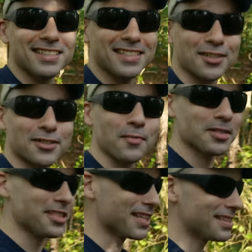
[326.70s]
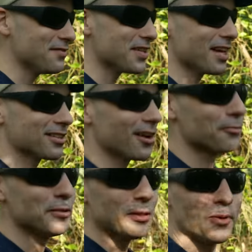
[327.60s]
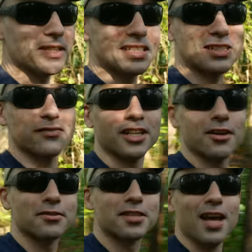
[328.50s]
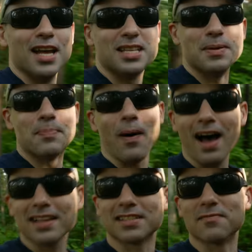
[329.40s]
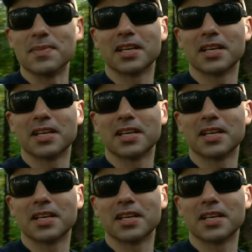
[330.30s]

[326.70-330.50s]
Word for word: It's just, there's so much negativity out there. I really want these videos to be positive